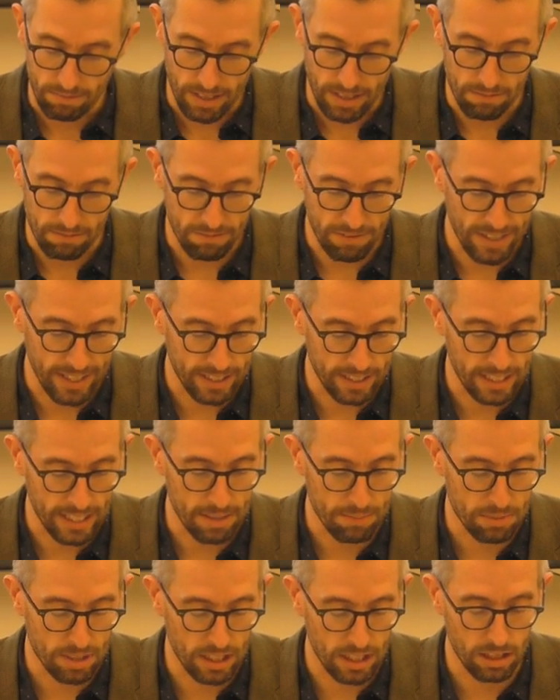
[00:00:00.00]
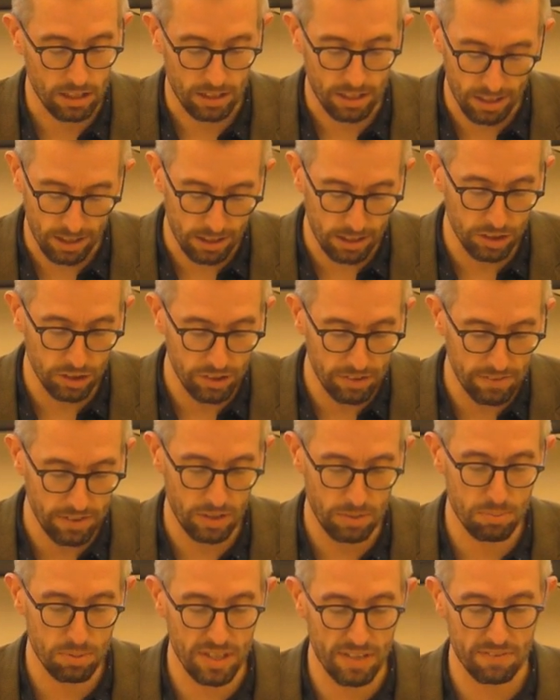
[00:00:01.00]
Then finally, I'm going to conclude
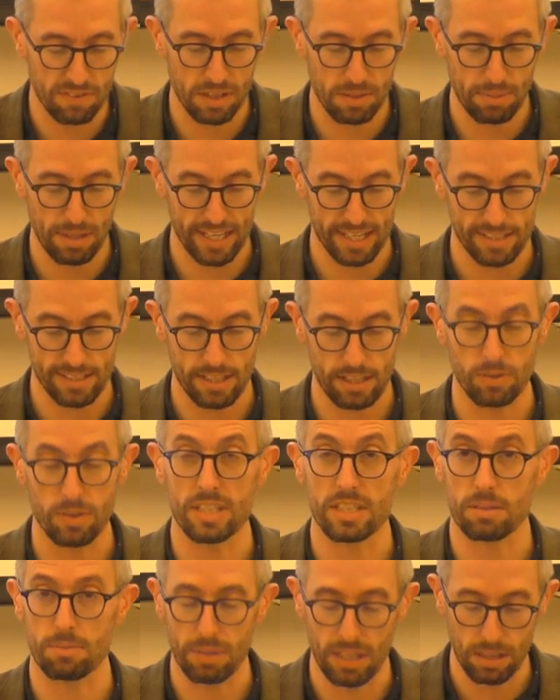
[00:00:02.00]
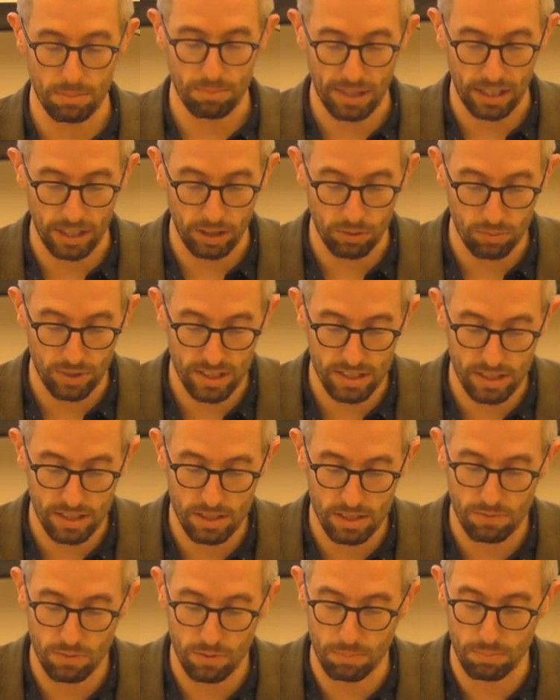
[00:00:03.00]
very briefly by considering some independent
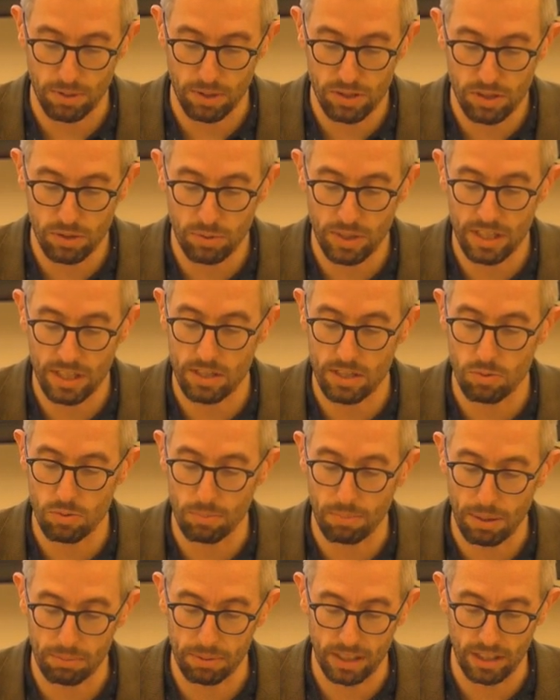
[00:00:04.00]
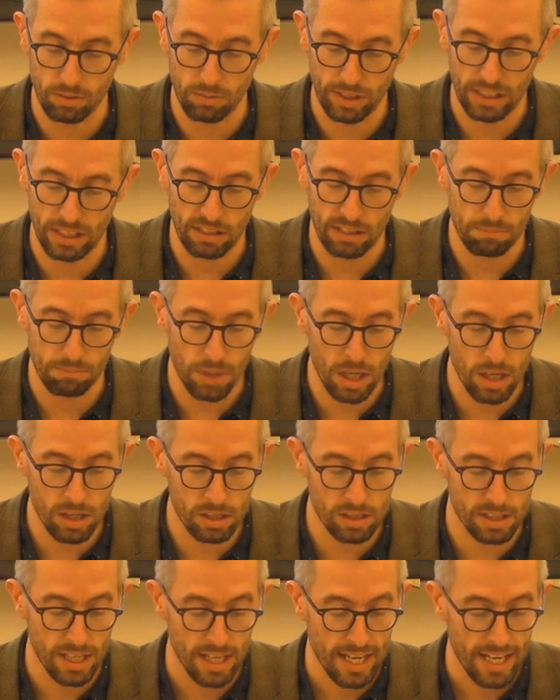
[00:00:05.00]
reasons for pursuing this Republican reading of
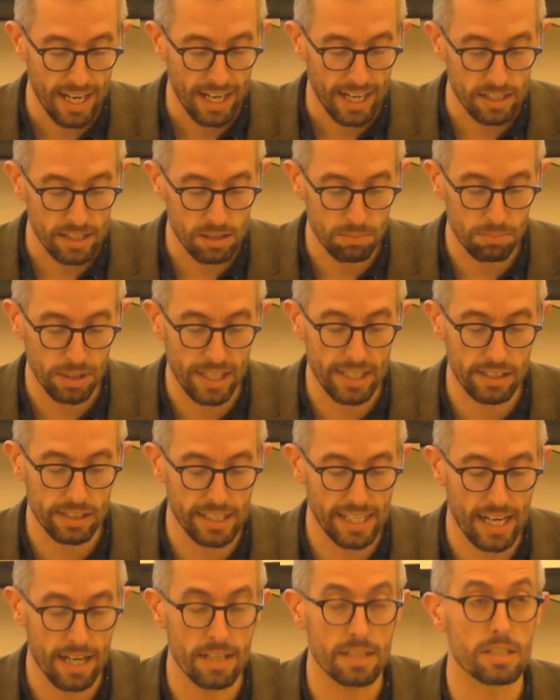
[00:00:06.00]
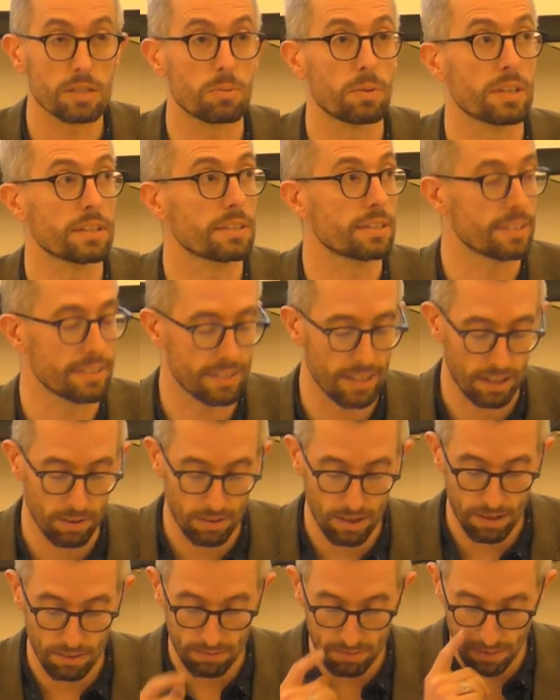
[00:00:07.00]
Marx and some likely consequences
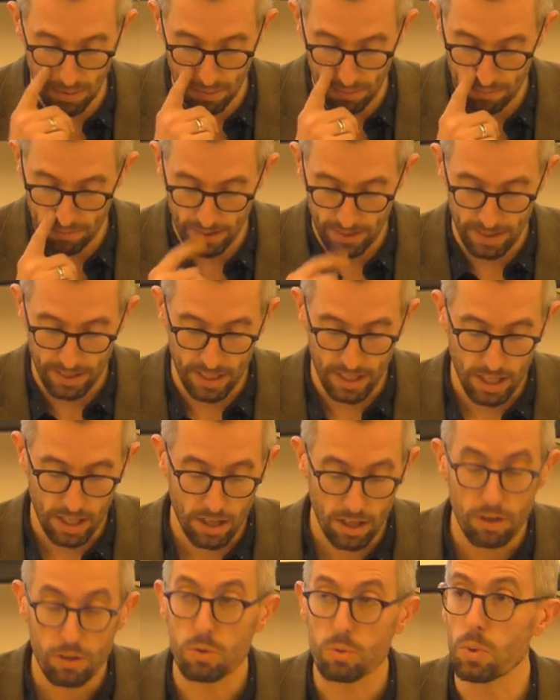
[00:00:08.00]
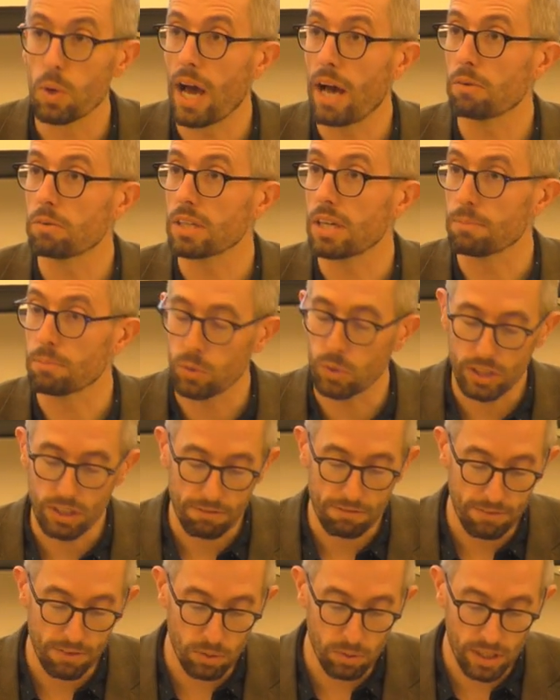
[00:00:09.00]
thereof. Throughout, I'm going to
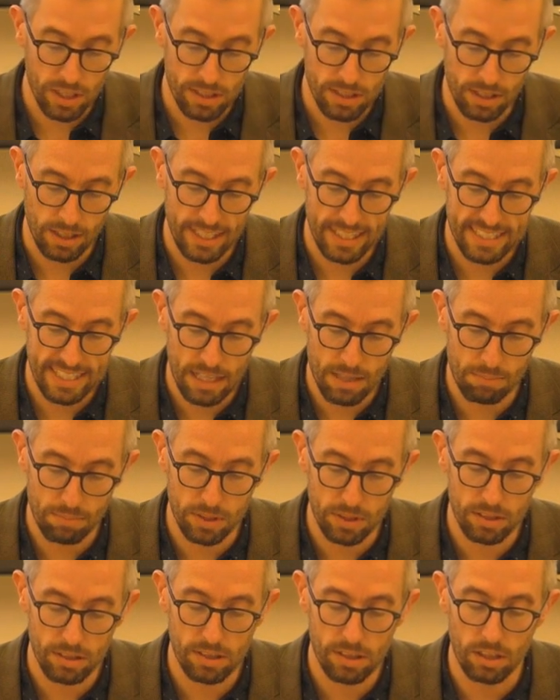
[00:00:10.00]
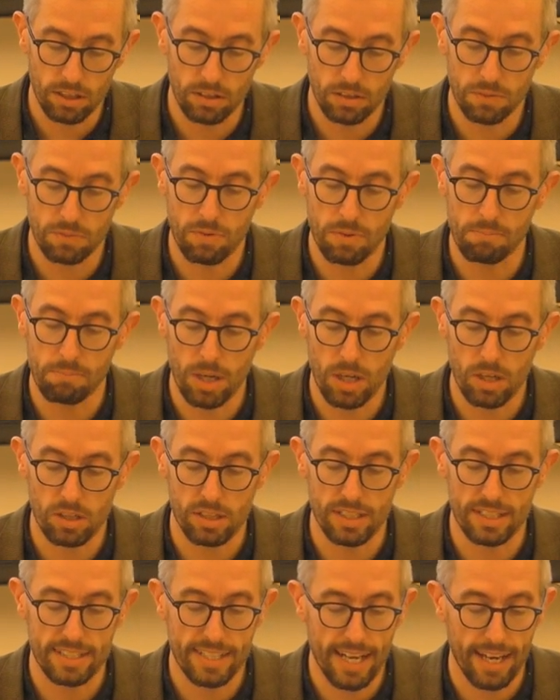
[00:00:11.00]
focus on examples culled from
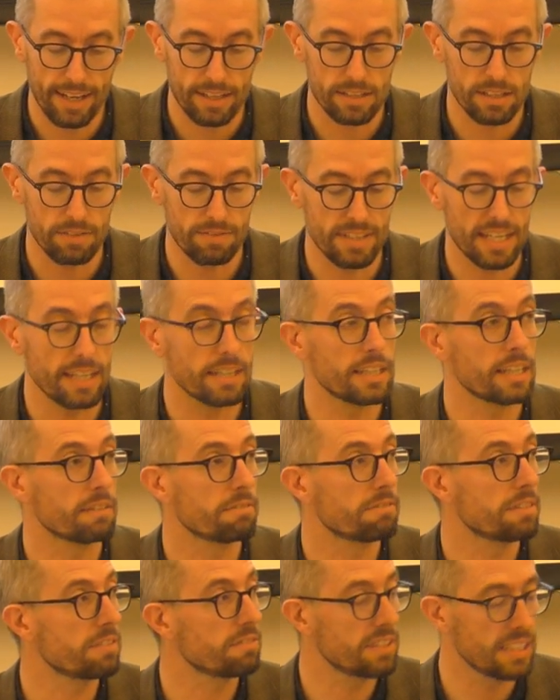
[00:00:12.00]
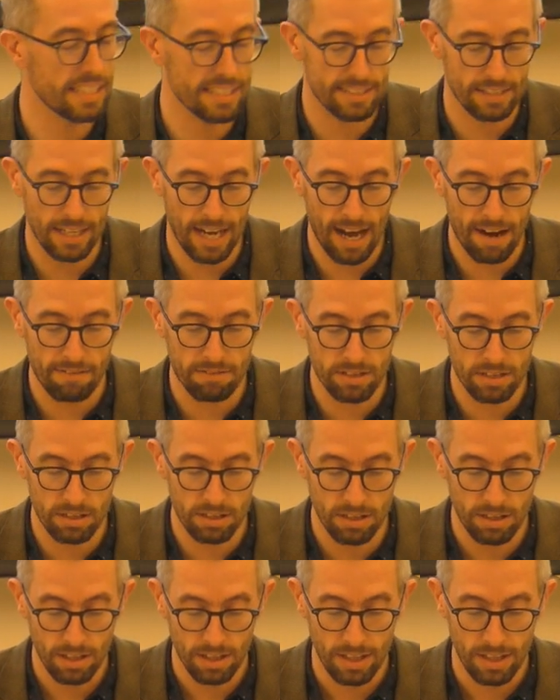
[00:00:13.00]
Marx's texts of the 1850s and after.